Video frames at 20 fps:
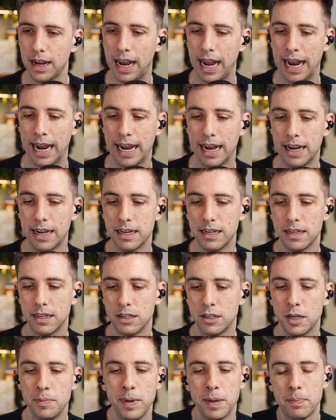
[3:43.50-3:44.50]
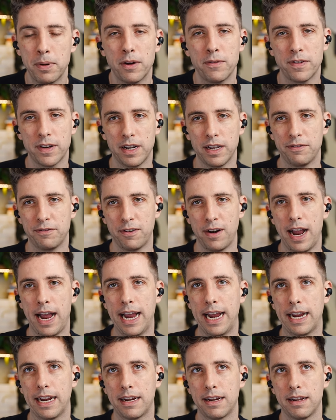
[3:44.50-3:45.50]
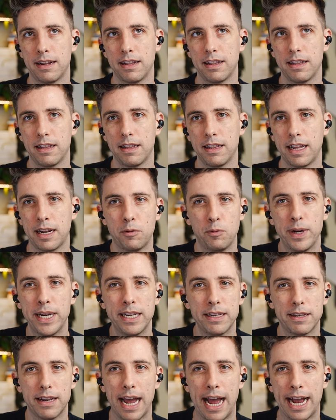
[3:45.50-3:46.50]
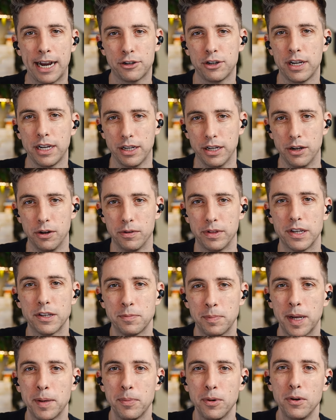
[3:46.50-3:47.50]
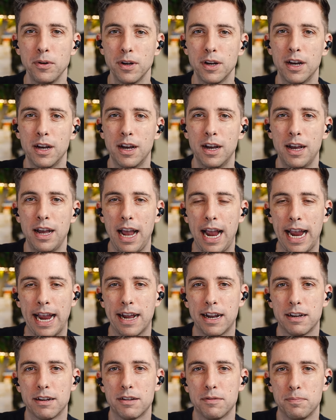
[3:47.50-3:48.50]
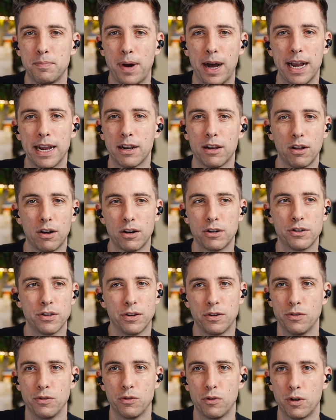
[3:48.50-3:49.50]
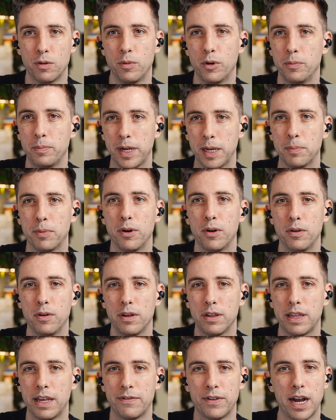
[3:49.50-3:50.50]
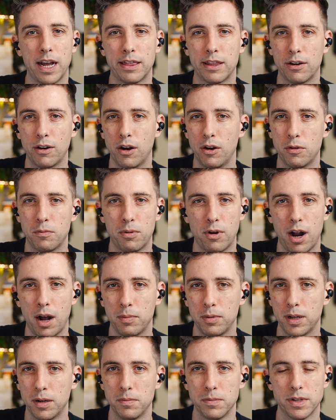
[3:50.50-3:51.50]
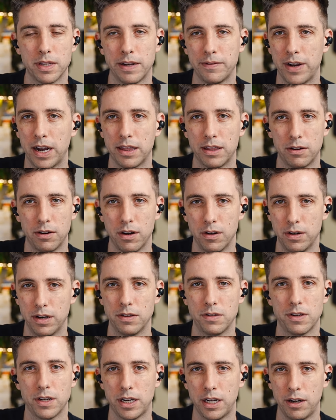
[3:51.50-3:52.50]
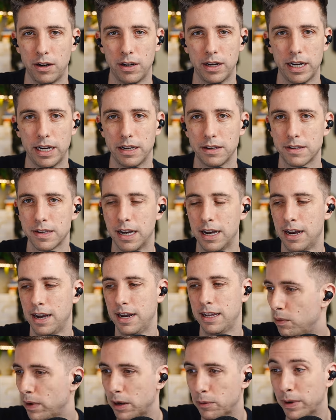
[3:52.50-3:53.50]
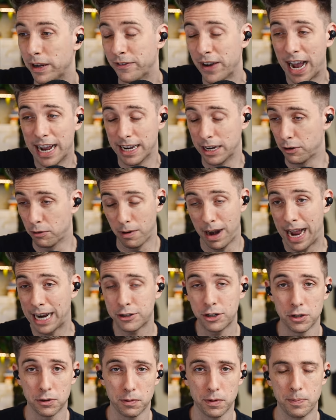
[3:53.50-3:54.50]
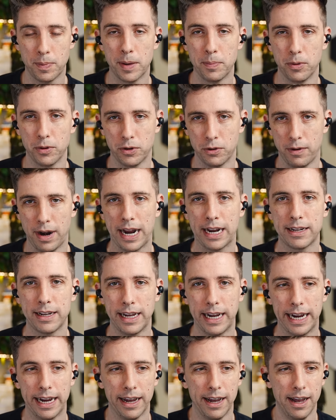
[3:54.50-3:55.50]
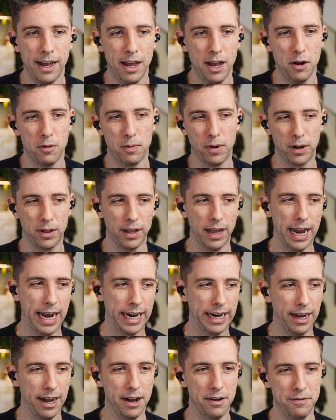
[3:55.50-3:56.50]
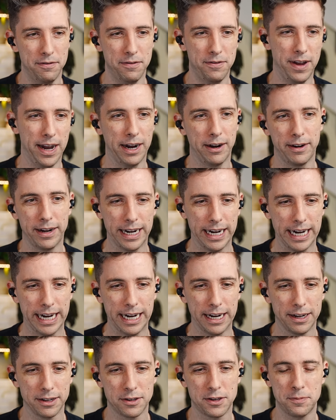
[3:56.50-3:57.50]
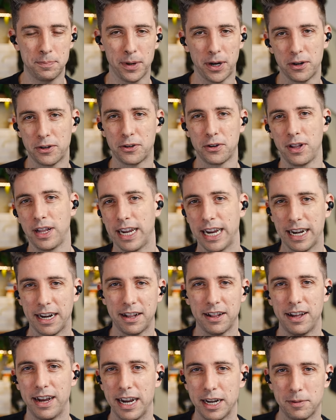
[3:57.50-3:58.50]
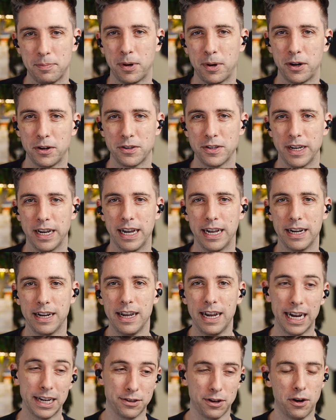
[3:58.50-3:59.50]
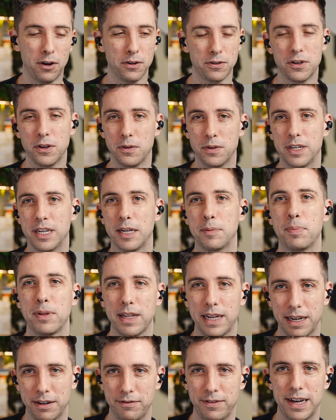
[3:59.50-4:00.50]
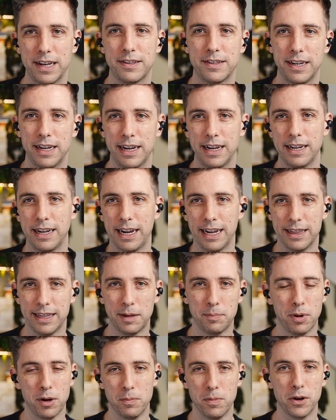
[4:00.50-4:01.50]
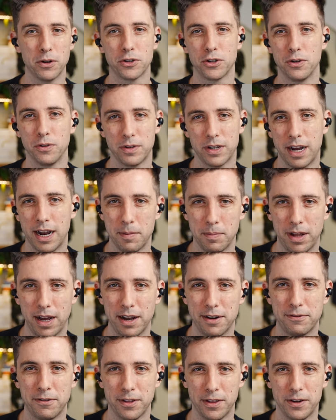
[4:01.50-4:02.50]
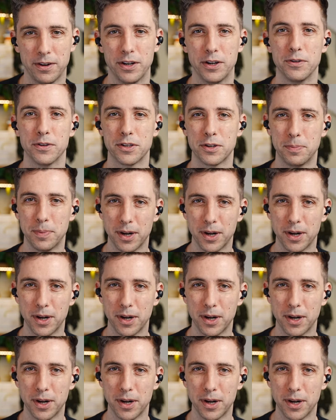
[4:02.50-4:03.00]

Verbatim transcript: And to be perfectly frank, like we actually know these people. And by and large, they're normal people. They've got their own problems, they've got their own insecurities. We, we've had interactions with people directly where like a very spiritually inclined person is also deeply invested in the promotional timeline for their newest